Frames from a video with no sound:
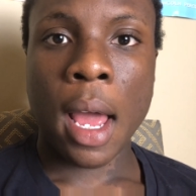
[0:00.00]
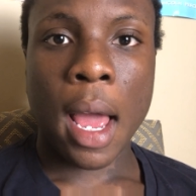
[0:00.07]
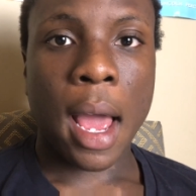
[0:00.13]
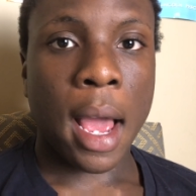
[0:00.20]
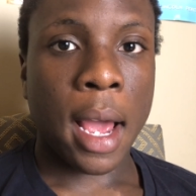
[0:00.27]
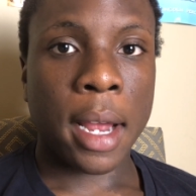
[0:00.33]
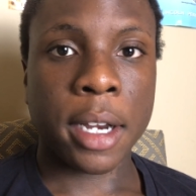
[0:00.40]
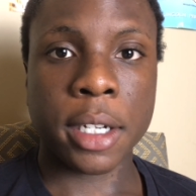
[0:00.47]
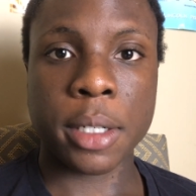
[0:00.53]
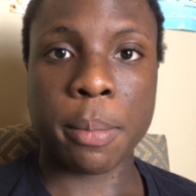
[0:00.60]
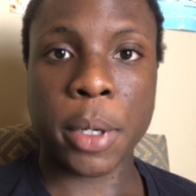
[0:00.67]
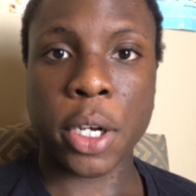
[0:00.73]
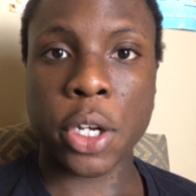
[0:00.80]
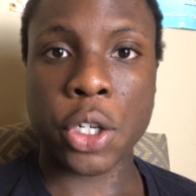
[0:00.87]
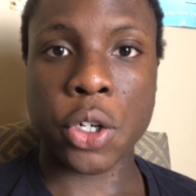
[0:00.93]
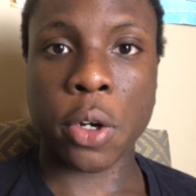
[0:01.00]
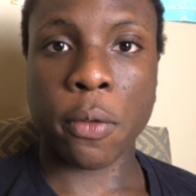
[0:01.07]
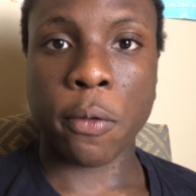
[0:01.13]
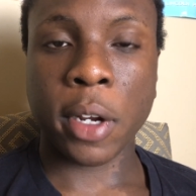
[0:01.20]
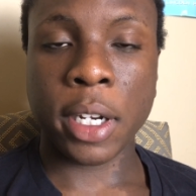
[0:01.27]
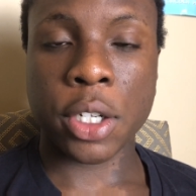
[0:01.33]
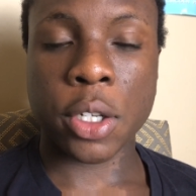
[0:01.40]
And because you're
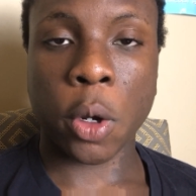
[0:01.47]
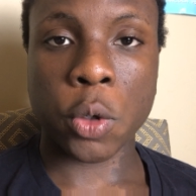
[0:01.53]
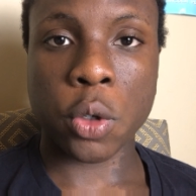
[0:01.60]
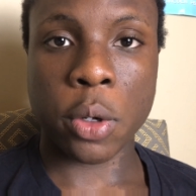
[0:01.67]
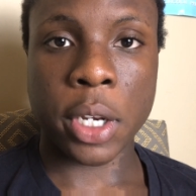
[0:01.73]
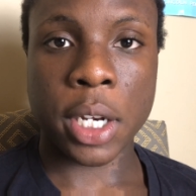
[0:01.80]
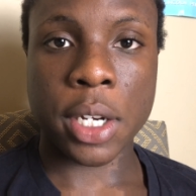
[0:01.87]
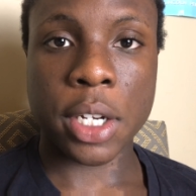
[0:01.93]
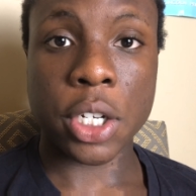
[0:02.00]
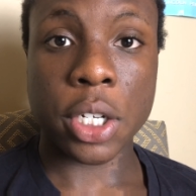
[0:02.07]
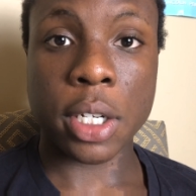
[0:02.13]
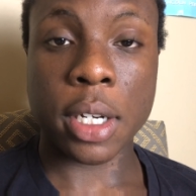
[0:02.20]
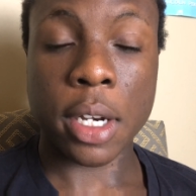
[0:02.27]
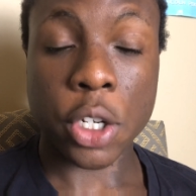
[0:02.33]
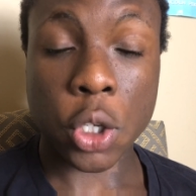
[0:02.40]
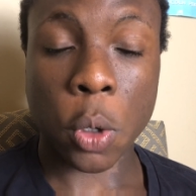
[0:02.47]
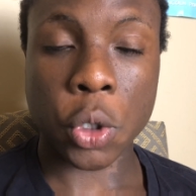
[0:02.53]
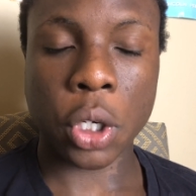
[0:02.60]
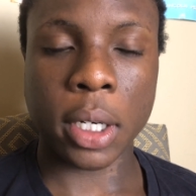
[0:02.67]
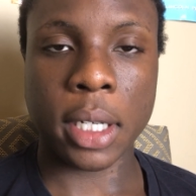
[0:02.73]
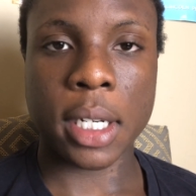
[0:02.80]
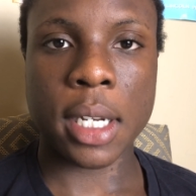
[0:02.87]
really
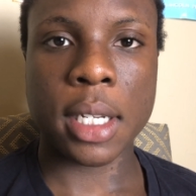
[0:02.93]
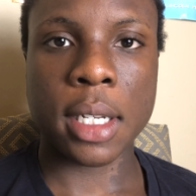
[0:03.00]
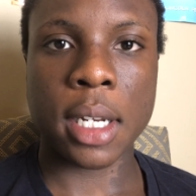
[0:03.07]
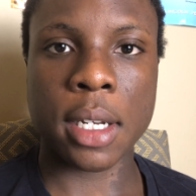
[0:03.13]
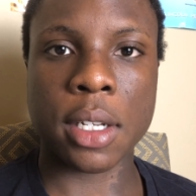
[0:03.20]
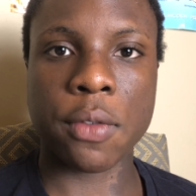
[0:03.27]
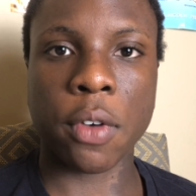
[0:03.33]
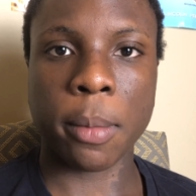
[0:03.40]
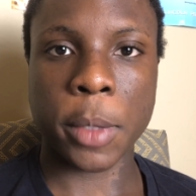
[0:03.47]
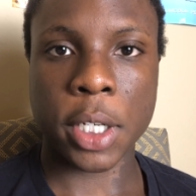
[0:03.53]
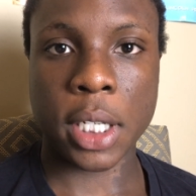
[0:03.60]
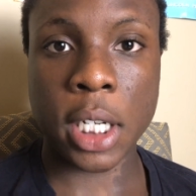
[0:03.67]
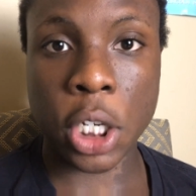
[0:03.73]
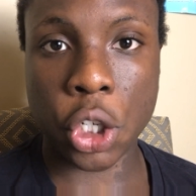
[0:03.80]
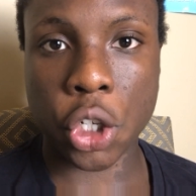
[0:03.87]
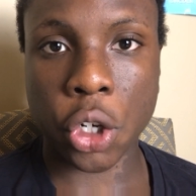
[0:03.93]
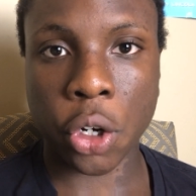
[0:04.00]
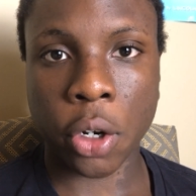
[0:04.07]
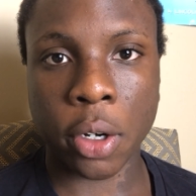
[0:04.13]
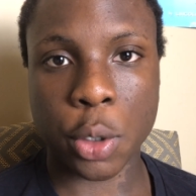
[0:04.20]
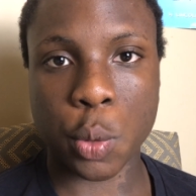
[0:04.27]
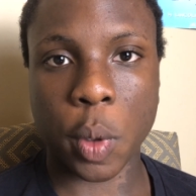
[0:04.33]
socially distanced from the
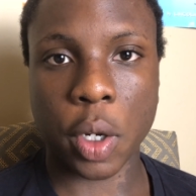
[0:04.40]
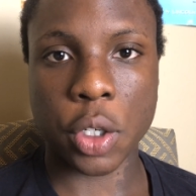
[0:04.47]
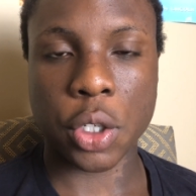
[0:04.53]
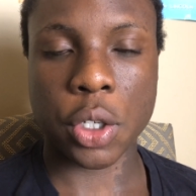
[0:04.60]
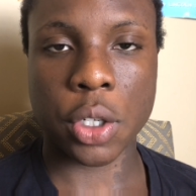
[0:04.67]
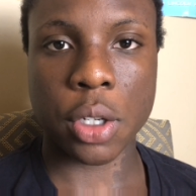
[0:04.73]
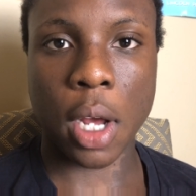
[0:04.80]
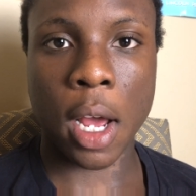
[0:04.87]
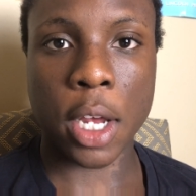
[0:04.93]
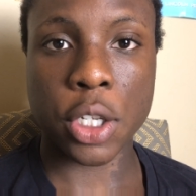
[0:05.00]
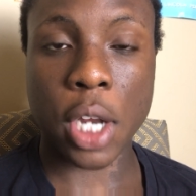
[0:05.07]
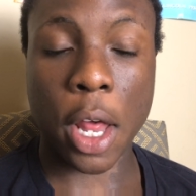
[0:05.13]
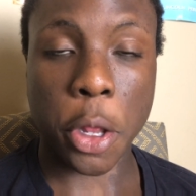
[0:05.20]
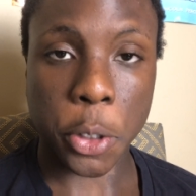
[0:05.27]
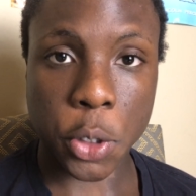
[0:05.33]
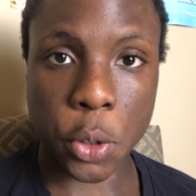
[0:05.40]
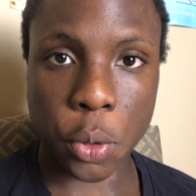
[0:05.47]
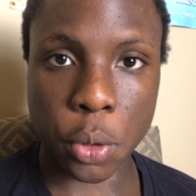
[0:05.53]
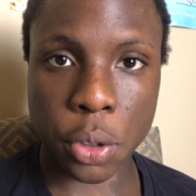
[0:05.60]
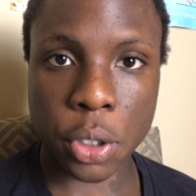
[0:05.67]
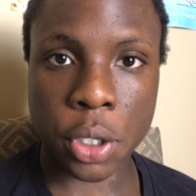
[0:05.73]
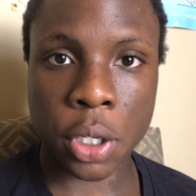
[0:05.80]
teacher as well as other
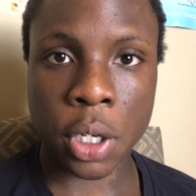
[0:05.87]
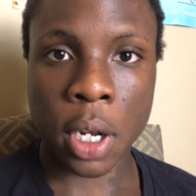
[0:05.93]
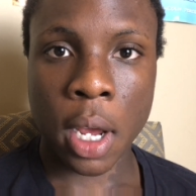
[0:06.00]
students,